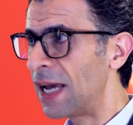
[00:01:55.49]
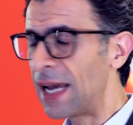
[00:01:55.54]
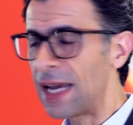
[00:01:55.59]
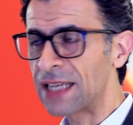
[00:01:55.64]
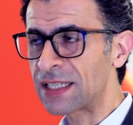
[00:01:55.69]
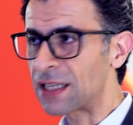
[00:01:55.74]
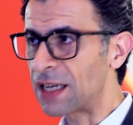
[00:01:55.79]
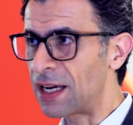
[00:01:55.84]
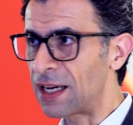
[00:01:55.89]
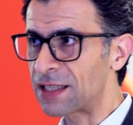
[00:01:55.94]

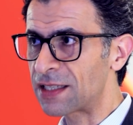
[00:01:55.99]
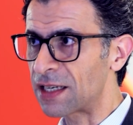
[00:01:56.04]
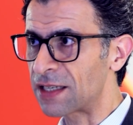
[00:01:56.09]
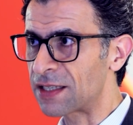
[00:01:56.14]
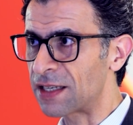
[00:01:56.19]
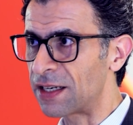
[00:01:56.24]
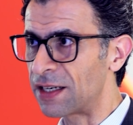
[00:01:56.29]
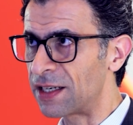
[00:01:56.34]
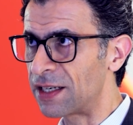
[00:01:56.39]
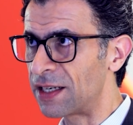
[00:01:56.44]
it's
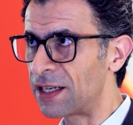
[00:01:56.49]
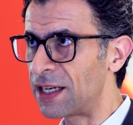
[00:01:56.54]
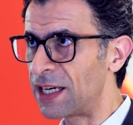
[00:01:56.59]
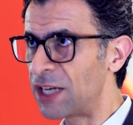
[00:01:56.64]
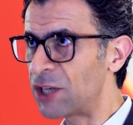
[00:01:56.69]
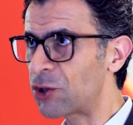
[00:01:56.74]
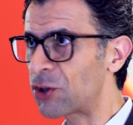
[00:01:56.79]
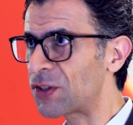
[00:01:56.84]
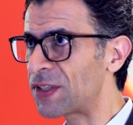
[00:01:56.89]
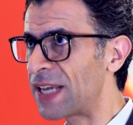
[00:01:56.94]
an
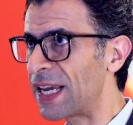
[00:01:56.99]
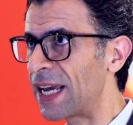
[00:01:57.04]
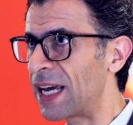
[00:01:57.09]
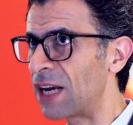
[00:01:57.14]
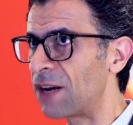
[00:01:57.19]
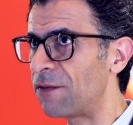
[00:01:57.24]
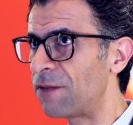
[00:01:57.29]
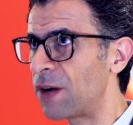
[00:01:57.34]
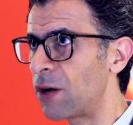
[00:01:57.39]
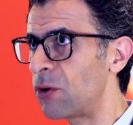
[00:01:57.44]
interesting
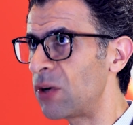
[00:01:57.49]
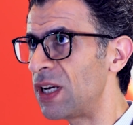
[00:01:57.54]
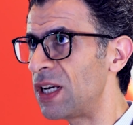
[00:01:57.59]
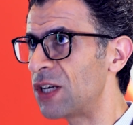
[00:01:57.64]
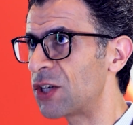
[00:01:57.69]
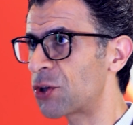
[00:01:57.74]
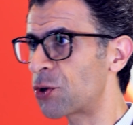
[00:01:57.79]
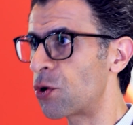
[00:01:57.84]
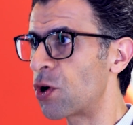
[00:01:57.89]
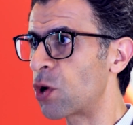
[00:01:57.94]
and a very
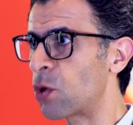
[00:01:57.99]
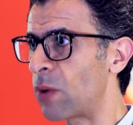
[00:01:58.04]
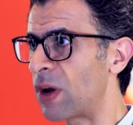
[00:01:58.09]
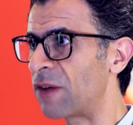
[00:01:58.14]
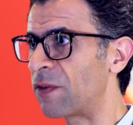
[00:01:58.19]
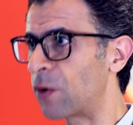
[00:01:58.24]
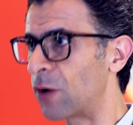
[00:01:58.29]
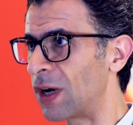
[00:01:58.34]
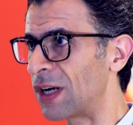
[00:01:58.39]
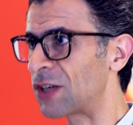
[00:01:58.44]
strong way
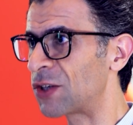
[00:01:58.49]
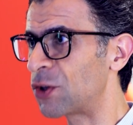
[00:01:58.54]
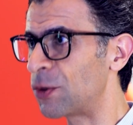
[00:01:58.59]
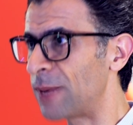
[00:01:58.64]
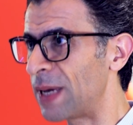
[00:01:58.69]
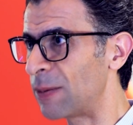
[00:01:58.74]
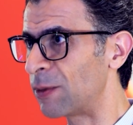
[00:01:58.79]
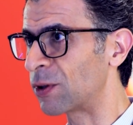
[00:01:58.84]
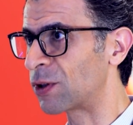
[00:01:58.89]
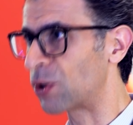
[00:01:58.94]
for us to
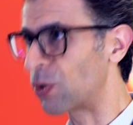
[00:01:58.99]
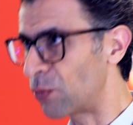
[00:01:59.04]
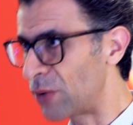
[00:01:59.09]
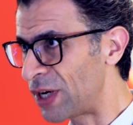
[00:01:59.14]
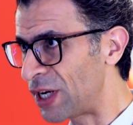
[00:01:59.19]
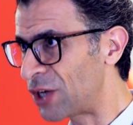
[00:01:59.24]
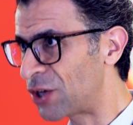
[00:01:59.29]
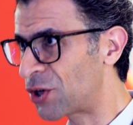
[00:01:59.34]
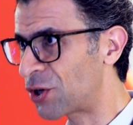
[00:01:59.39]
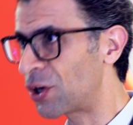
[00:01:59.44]
be able to
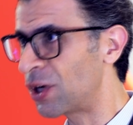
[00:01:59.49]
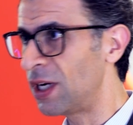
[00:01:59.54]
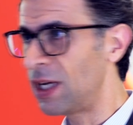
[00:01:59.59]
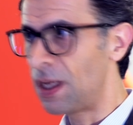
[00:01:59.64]
reach